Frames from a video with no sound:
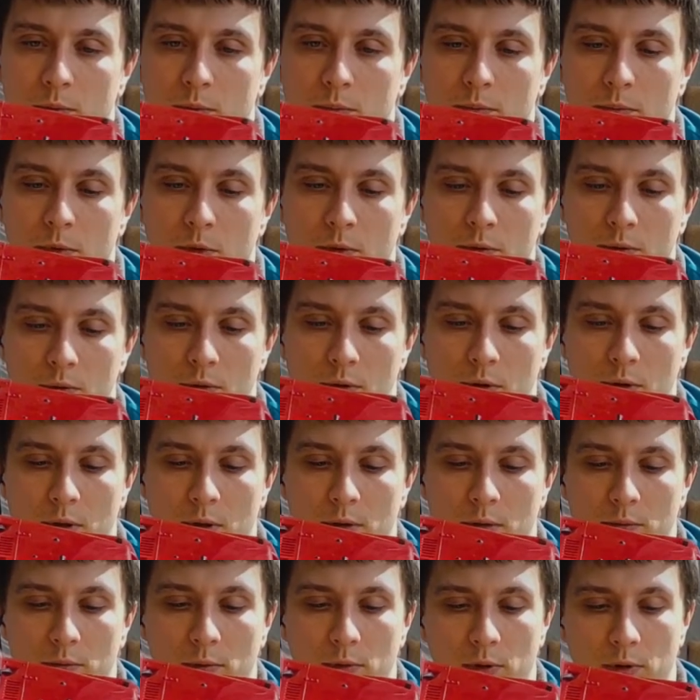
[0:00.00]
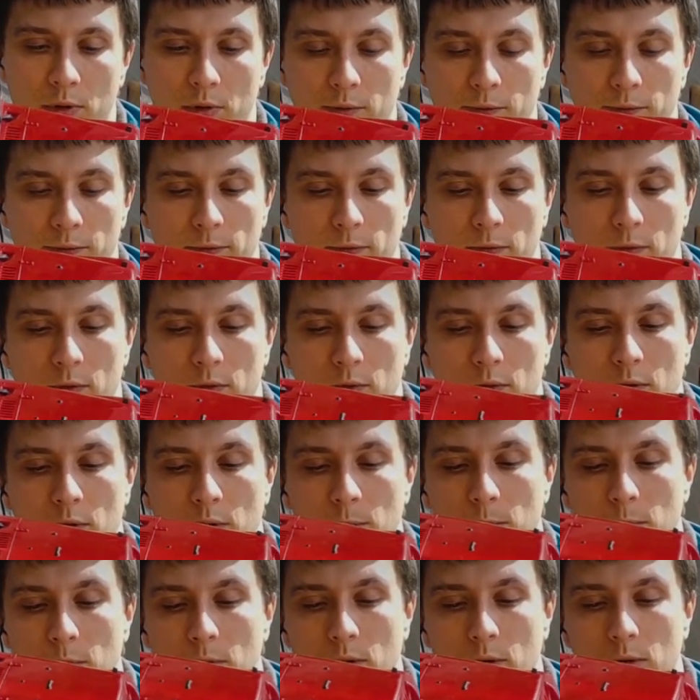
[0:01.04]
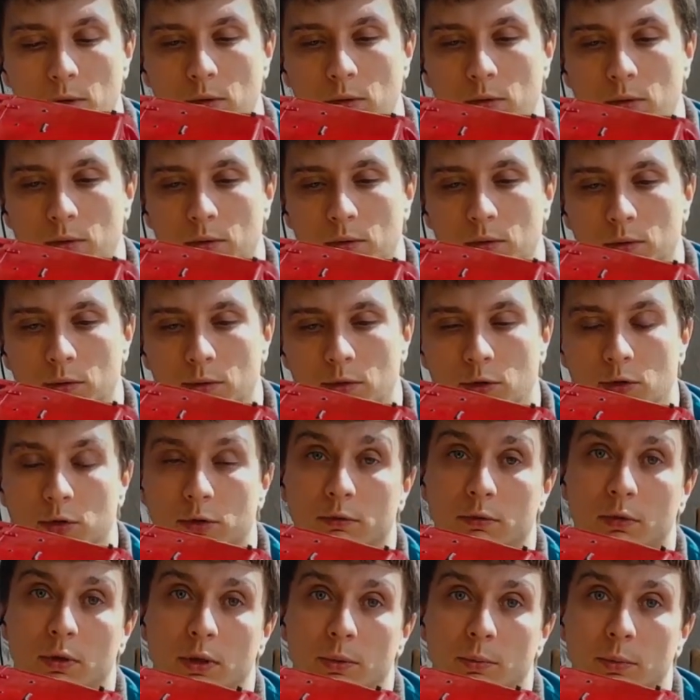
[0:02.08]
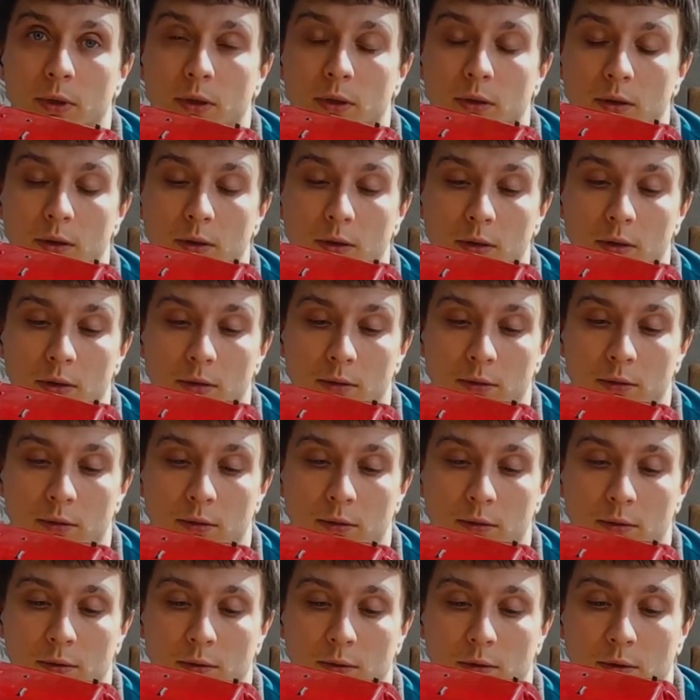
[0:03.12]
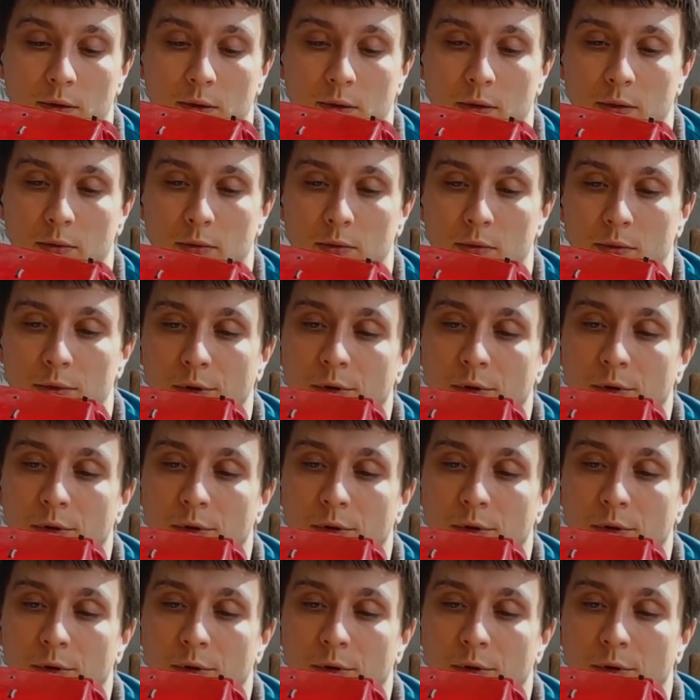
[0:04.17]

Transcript: because now we have limited travelability. I will